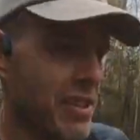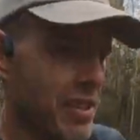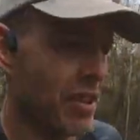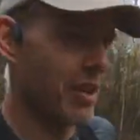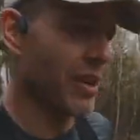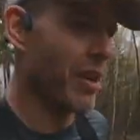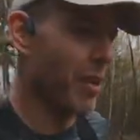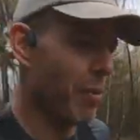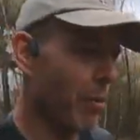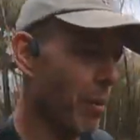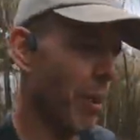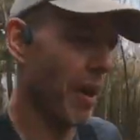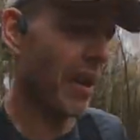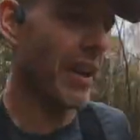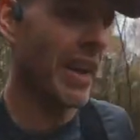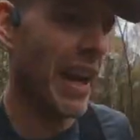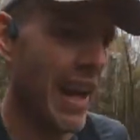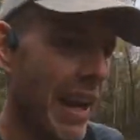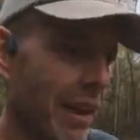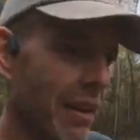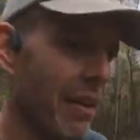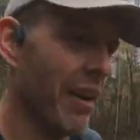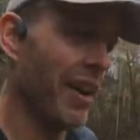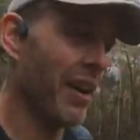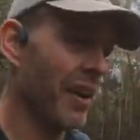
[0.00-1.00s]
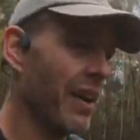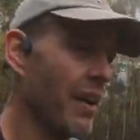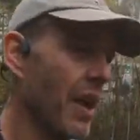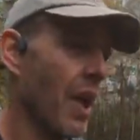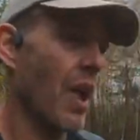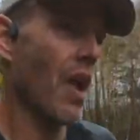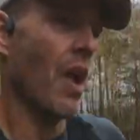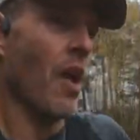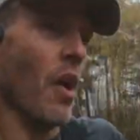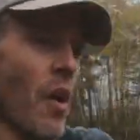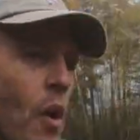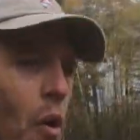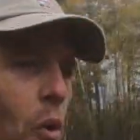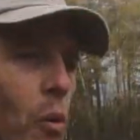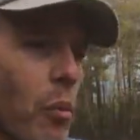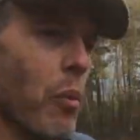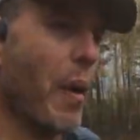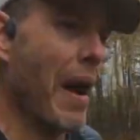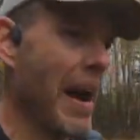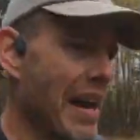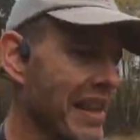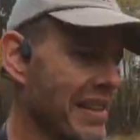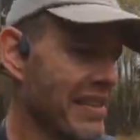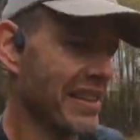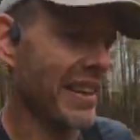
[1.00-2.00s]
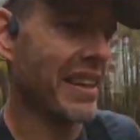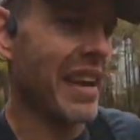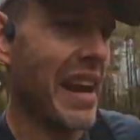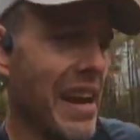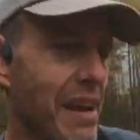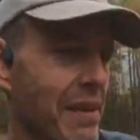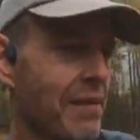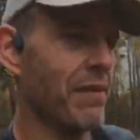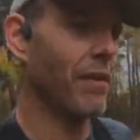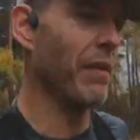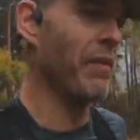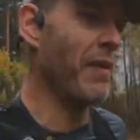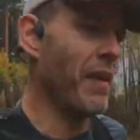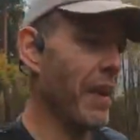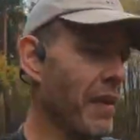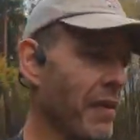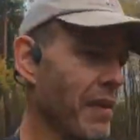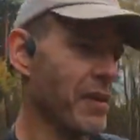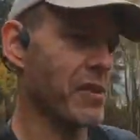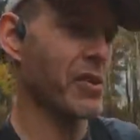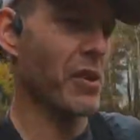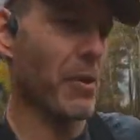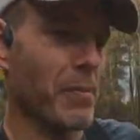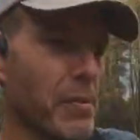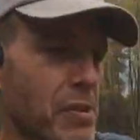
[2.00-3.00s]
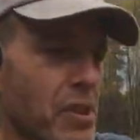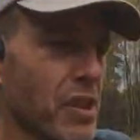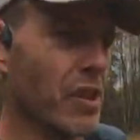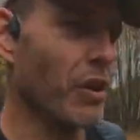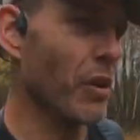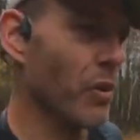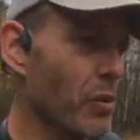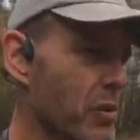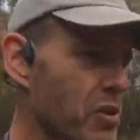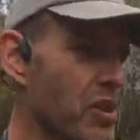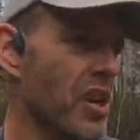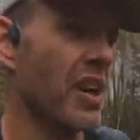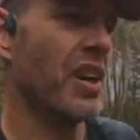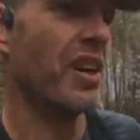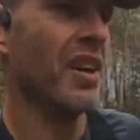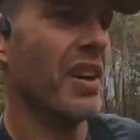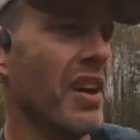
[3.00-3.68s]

could work out where to get for various obstacles